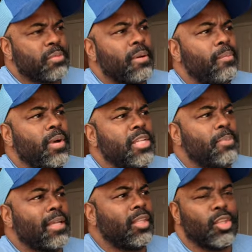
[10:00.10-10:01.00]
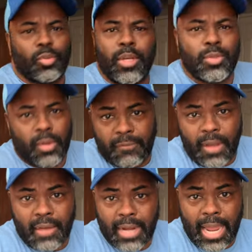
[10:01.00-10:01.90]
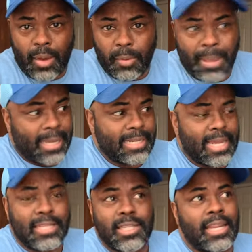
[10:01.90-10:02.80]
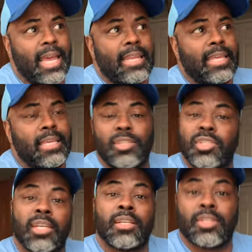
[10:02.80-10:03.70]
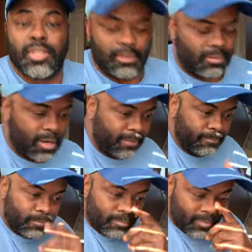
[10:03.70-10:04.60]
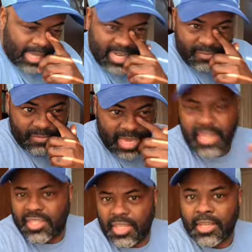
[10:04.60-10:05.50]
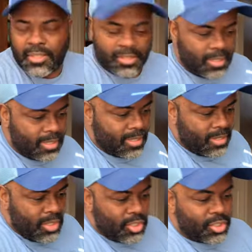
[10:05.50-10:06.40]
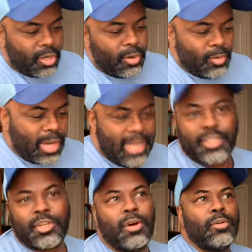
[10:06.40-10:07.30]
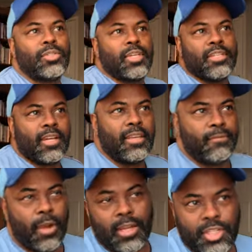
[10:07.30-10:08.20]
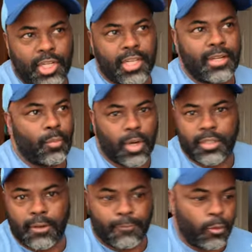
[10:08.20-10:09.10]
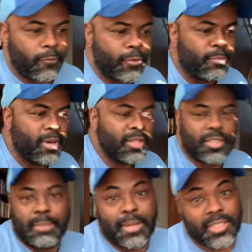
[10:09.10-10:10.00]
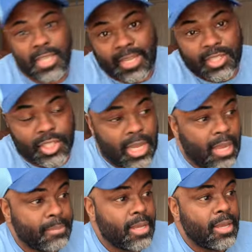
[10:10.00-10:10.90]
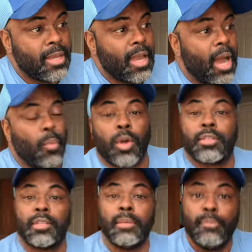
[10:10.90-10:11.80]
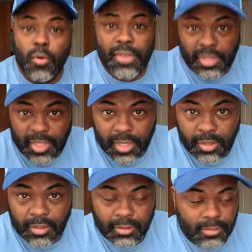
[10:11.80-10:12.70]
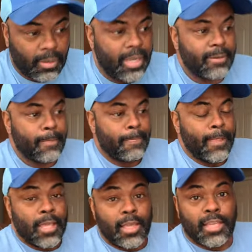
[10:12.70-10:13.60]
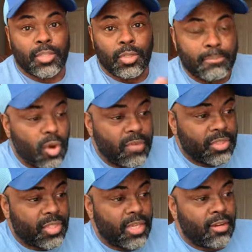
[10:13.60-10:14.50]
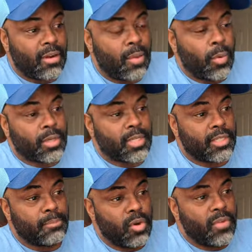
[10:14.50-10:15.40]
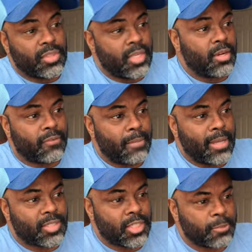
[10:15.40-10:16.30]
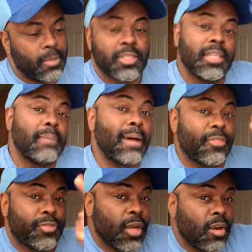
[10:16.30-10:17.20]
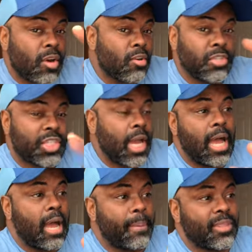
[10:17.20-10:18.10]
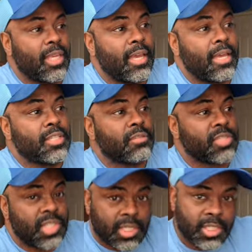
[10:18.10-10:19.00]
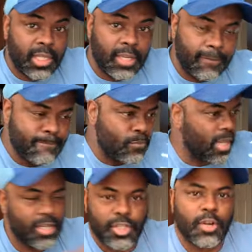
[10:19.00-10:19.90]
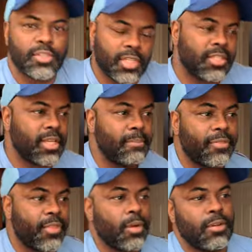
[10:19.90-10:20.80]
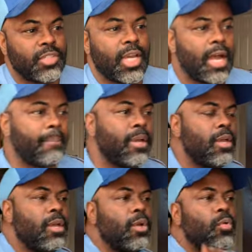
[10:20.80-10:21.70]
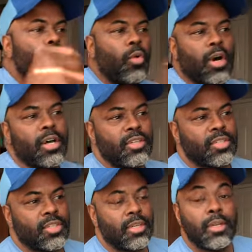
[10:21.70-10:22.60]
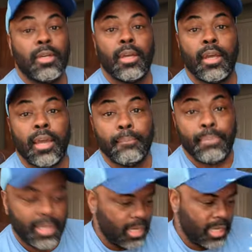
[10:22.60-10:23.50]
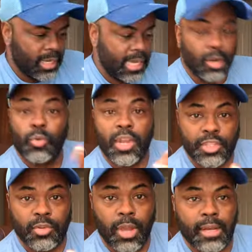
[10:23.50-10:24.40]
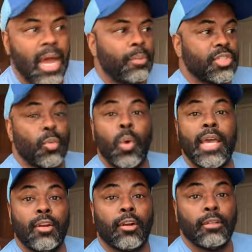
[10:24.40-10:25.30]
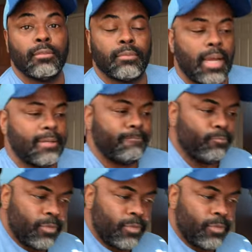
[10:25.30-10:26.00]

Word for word: minimum wage back then? 325 an hour back in 1986, right? 80, 86. So I chose Kentucky Fried Chicken, worked there for a few months. Then my second job, I worked at the movie theater, right? And so the movie theater, I worked at the movie theater for about six months. And then my third job at the age of 16, I had turned 16, my third job was be, uh, at a restaurant. I was a waiter, right?